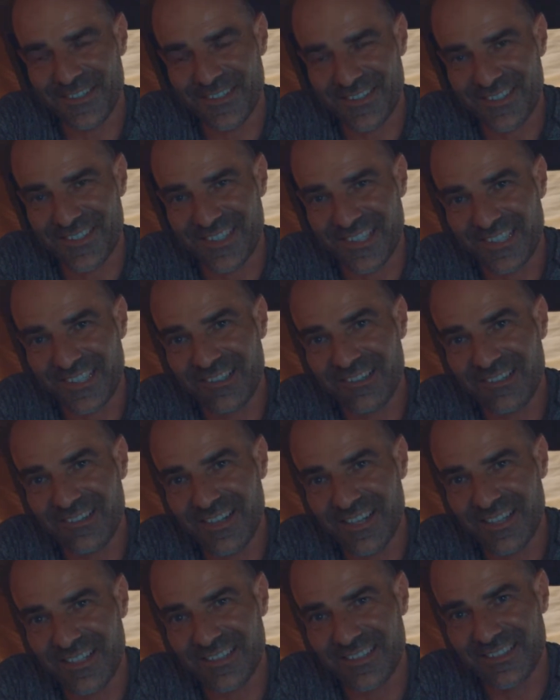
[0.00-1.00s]
seal
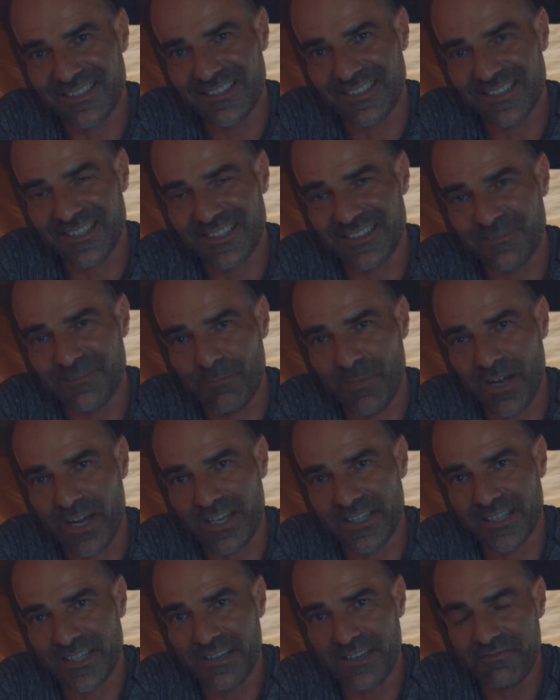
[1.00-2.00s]
and in
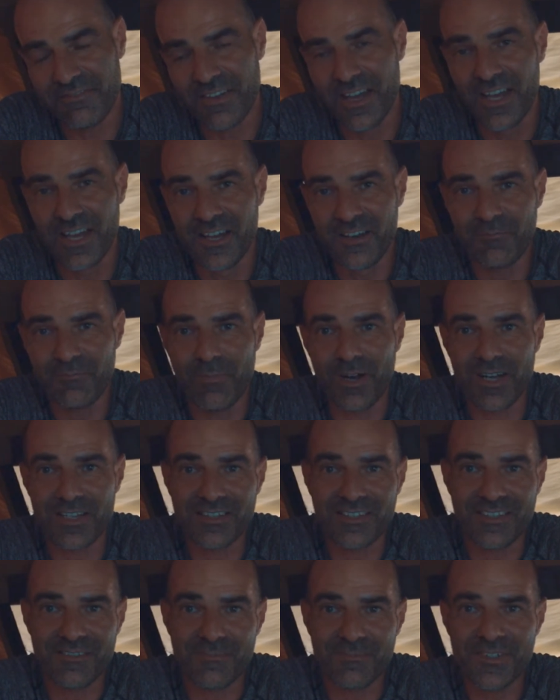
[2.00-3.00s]
my diff, but
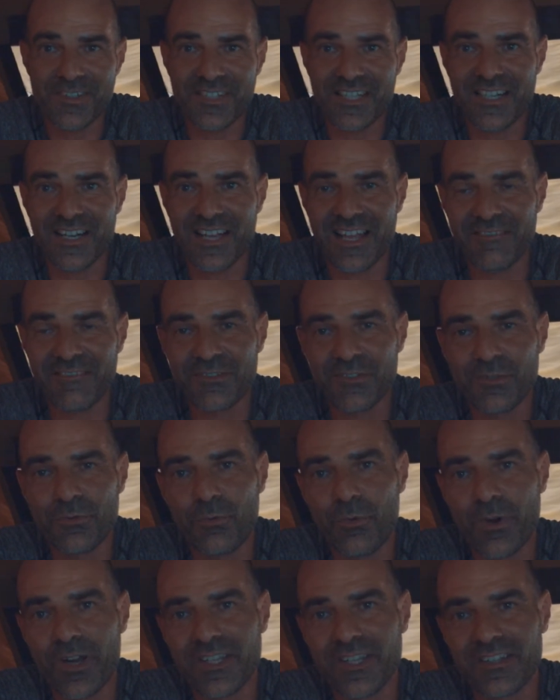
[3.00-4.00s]
I'm still have to
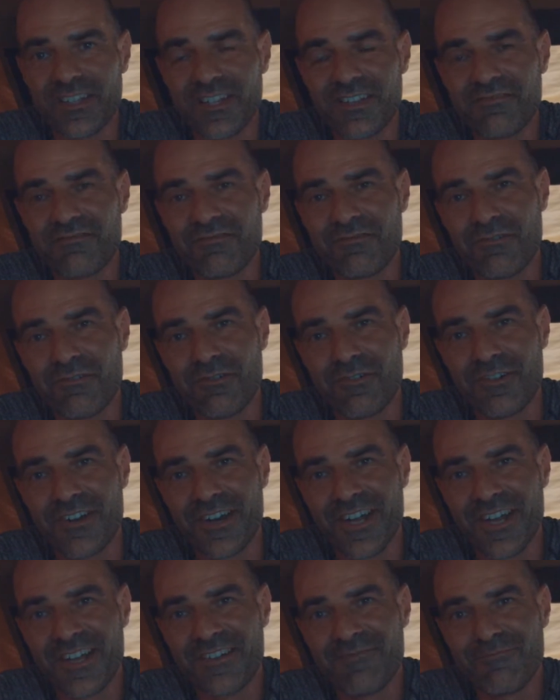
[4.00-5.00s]
waiting for
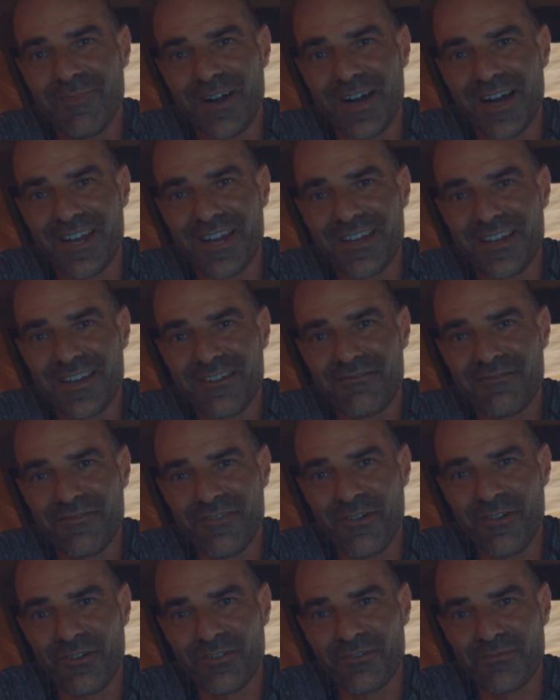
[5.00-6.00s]
my
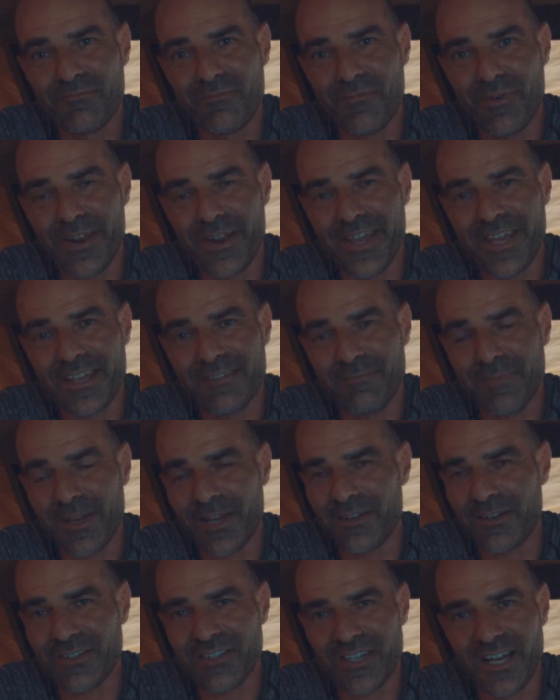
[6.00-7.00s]
front brake
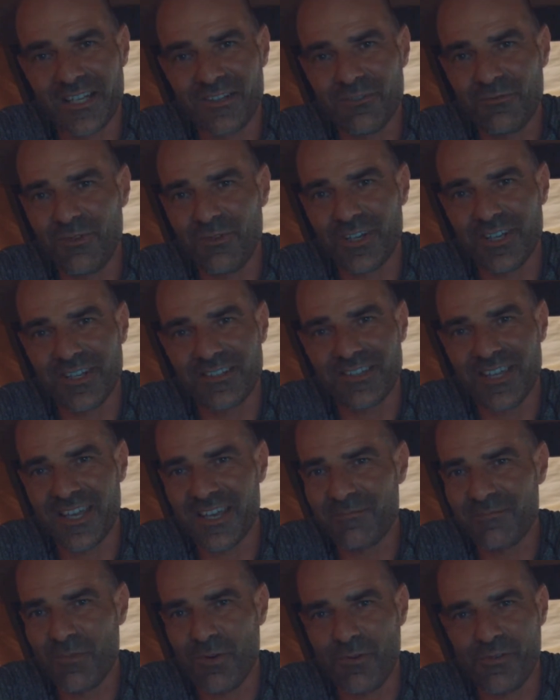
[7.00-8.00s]
because I don't want to
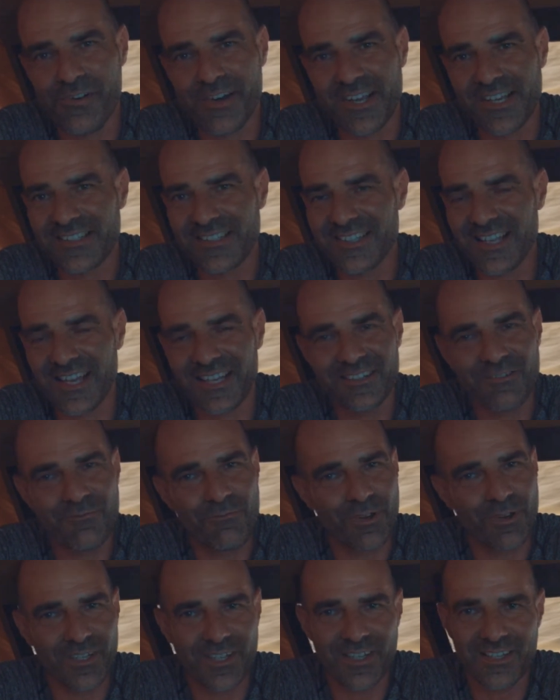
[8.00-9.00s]
take more risks. I don't
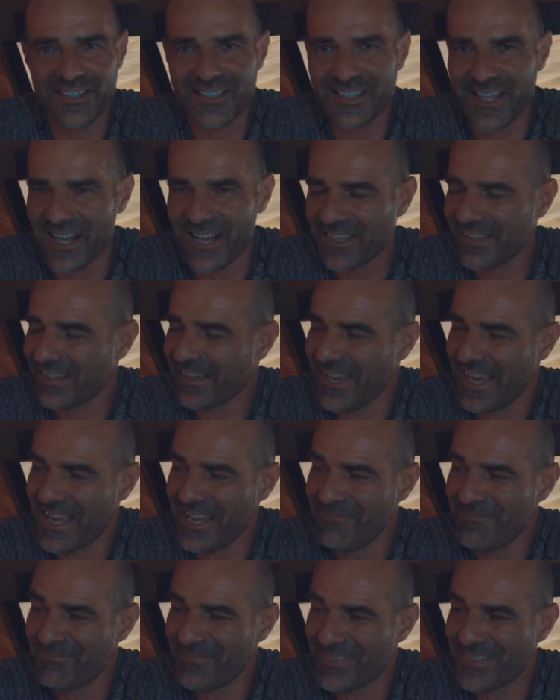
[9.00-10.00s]
want to stuck
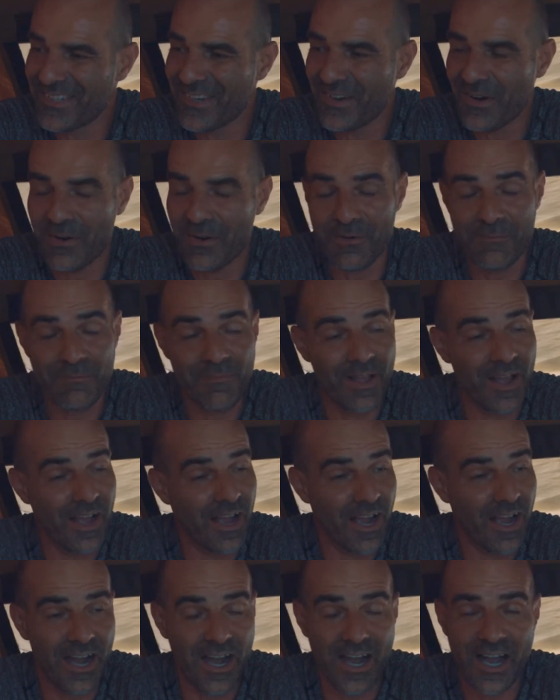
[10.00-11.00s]
again. So
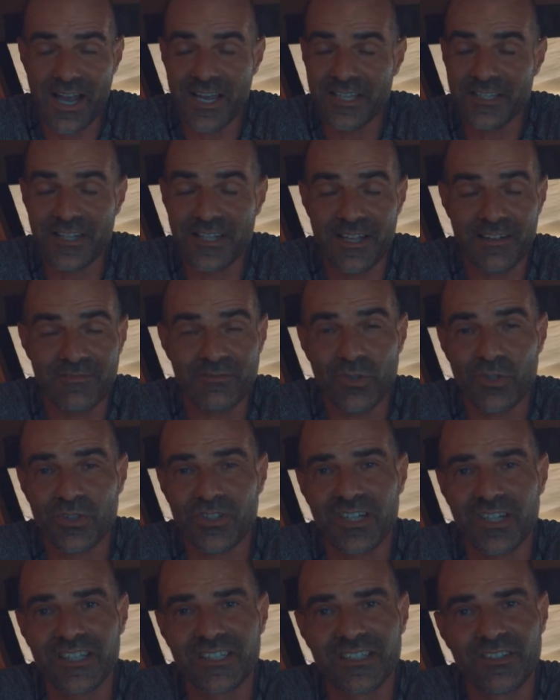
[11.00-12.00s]
I have
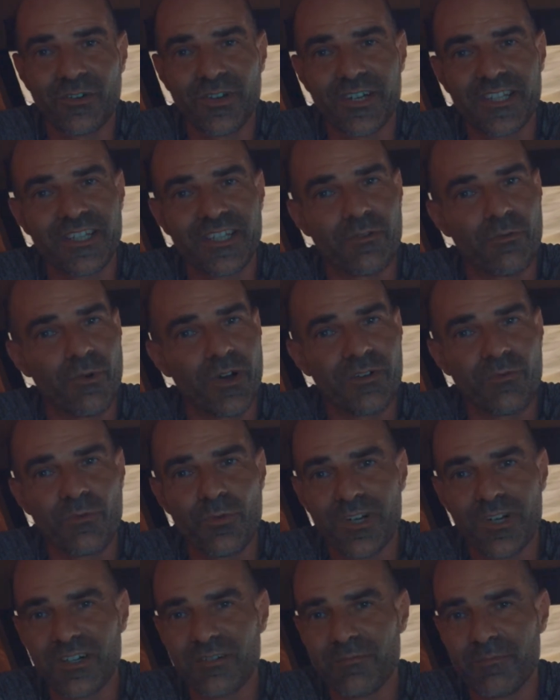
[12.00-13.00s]
totally no idea when
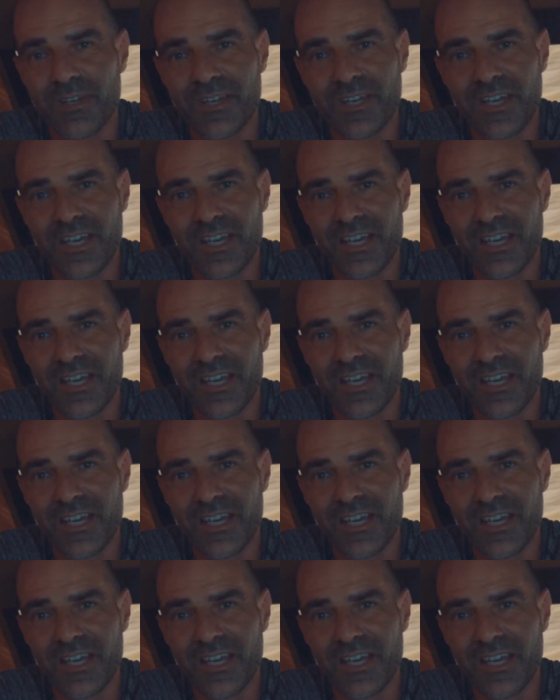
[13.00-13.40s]
will be